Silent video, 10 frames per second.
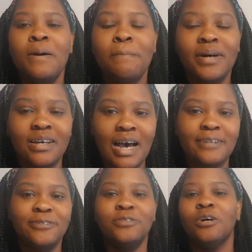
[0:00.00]
But I
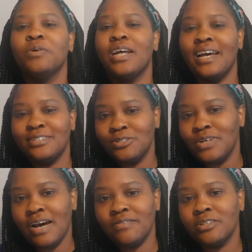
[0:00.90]
do know when I do
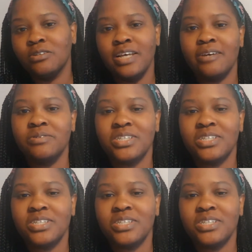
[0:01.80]
have a little language